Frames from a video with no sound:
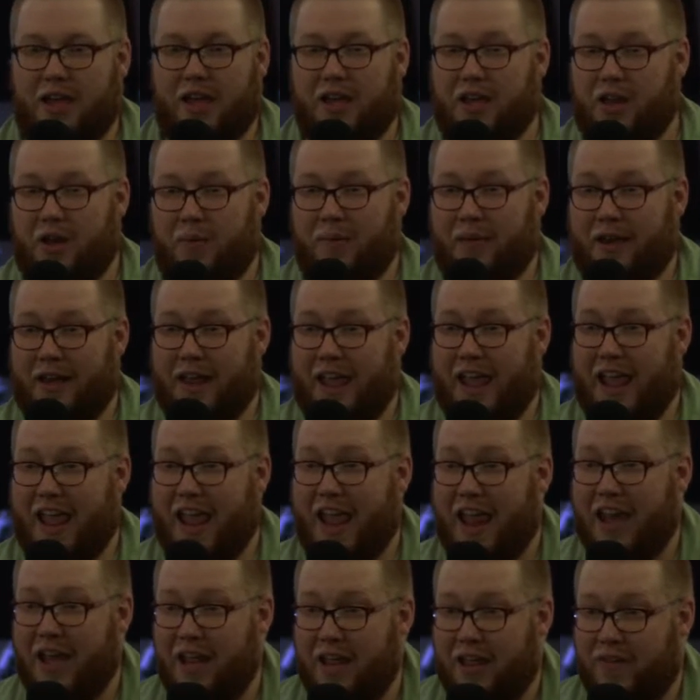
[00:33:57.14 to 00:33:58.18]
It could have been
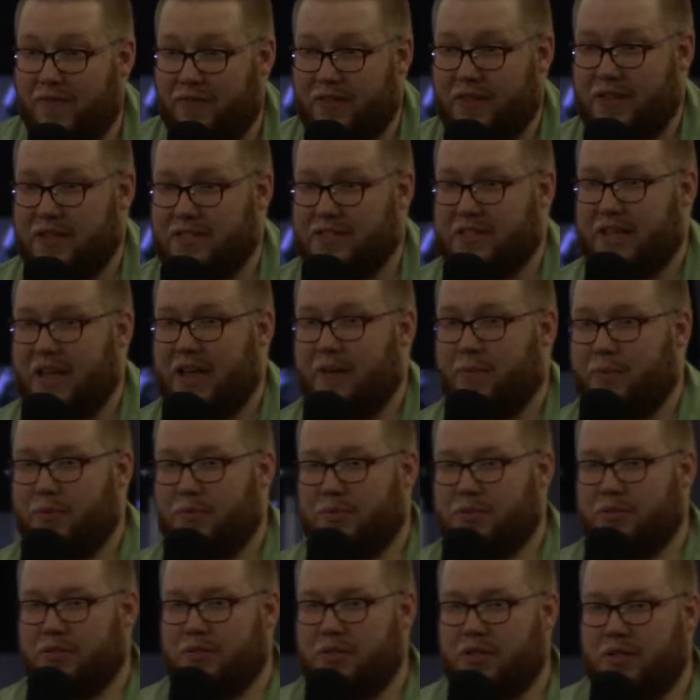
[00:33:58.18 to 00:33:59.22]
any of the
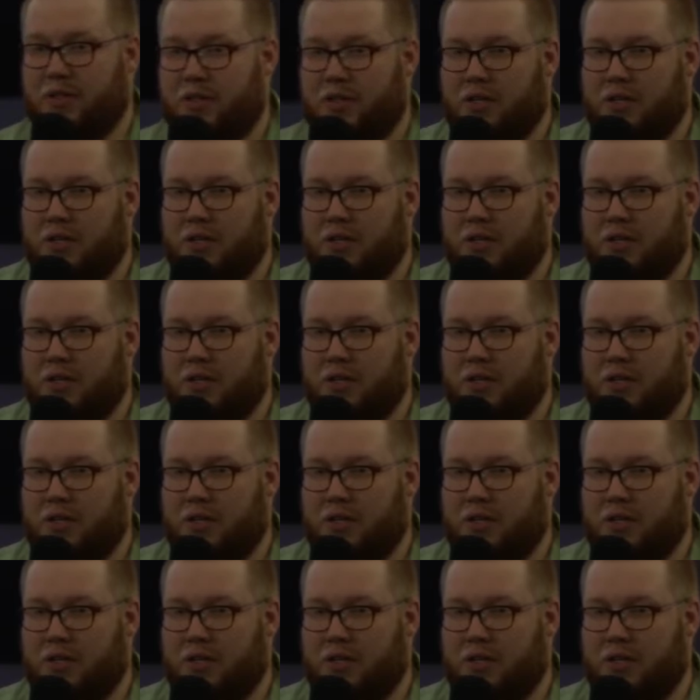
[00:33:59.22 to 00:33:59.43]
disciples.